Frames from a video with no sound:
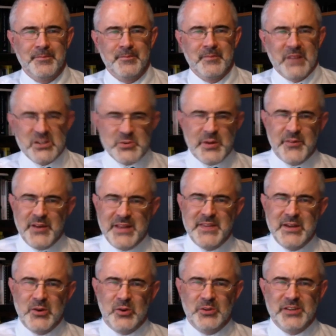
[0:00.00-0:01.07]
As we read the
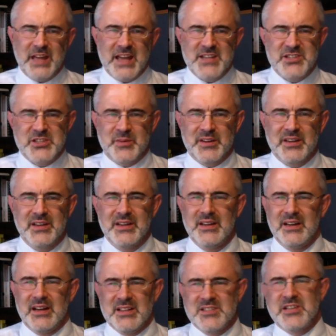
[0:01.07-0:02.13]
Old Testament
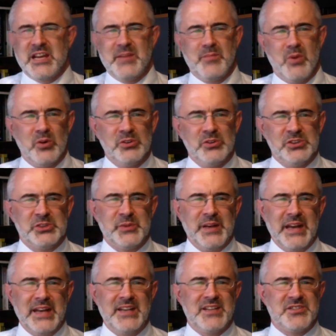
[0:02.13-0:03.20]
and see Moses, we
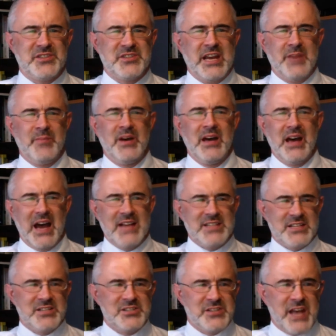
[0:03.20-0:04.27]
need to see him as a
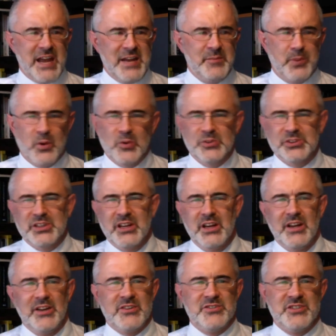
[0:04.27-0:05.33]
signpost
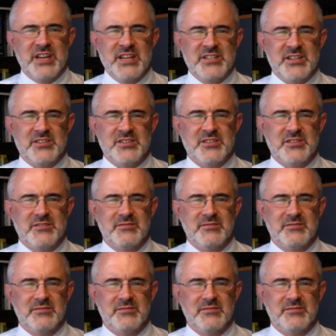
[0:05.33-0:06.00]
to Jesus.